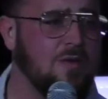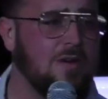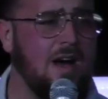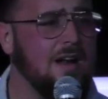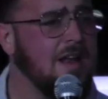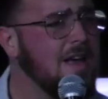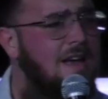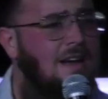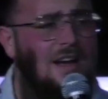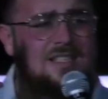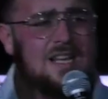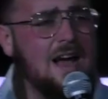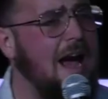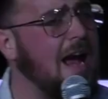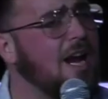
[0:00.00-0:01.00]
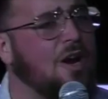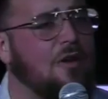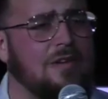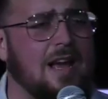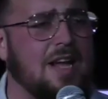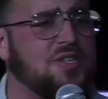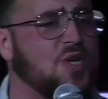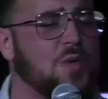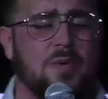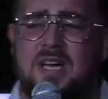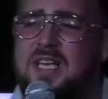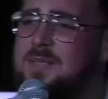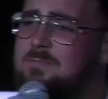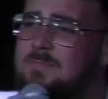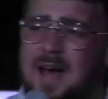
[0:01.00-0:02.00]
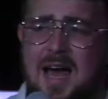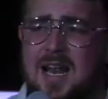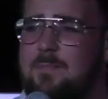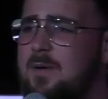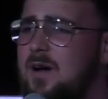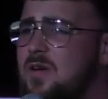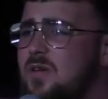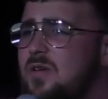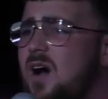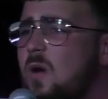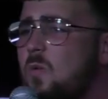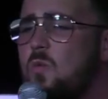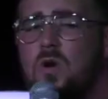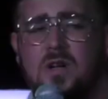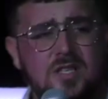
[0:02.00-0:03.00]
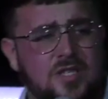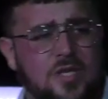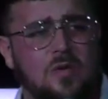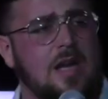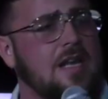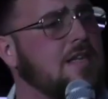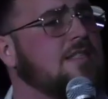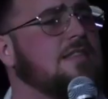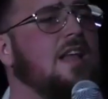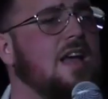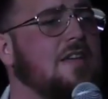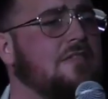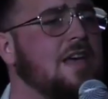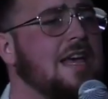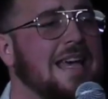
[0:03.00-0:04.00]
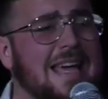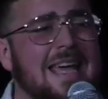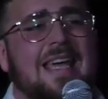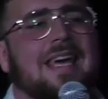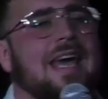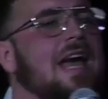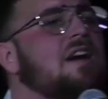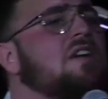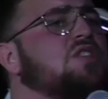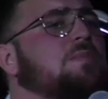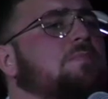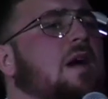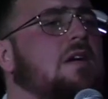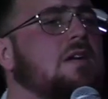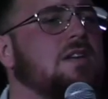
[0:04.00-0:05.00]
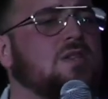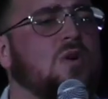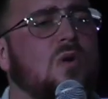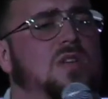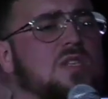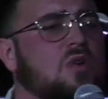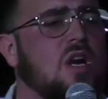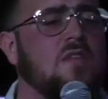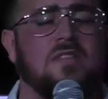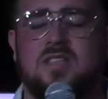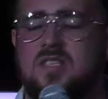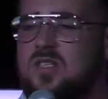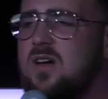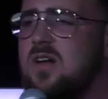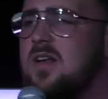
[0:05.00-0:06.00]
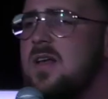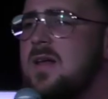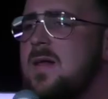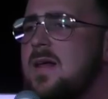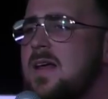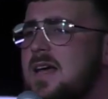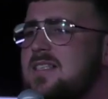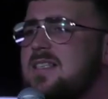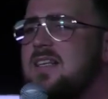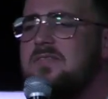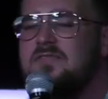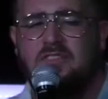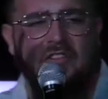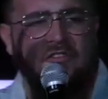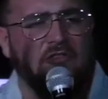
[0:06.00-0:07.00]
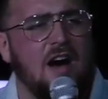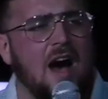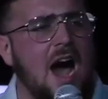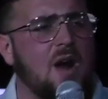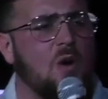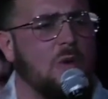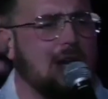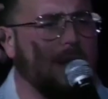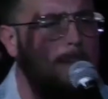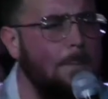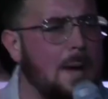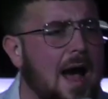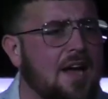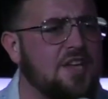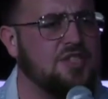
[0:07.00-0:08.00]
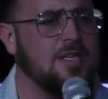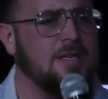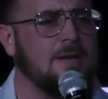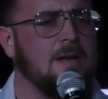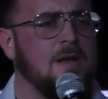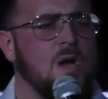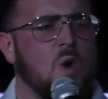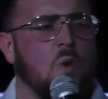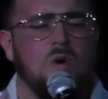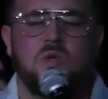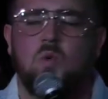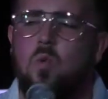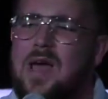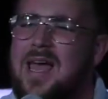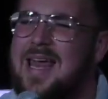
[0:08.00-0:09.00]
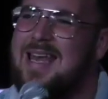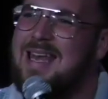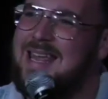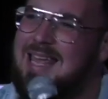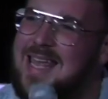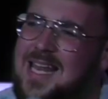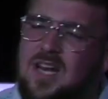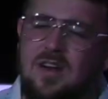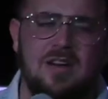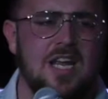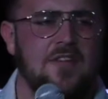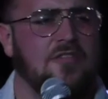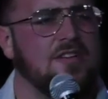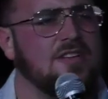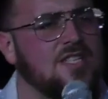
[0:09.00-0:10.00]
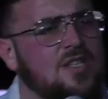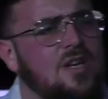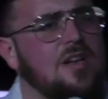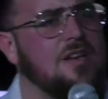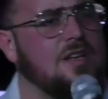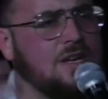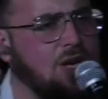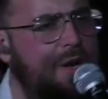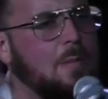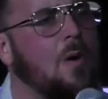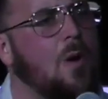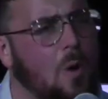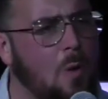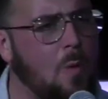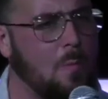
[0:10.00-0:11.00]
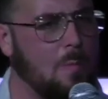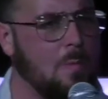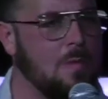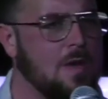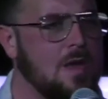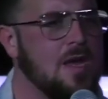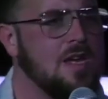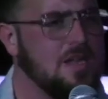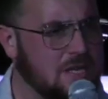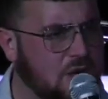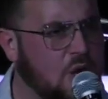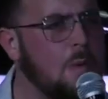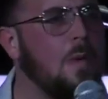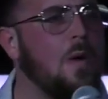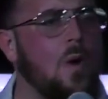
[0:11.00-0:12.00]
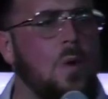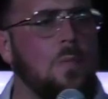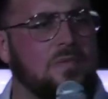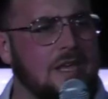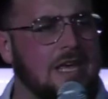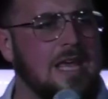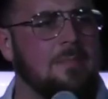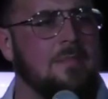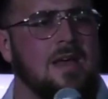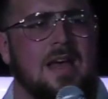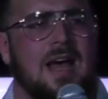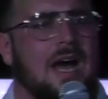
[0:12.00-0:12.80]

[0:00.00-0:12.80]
God's not angry at you, but he's mad about you. God wants you in his life. He cares about you. This whole story of his son is that the Father, with compassion, was waiting eagerly for the son to come. come home, to come home to him.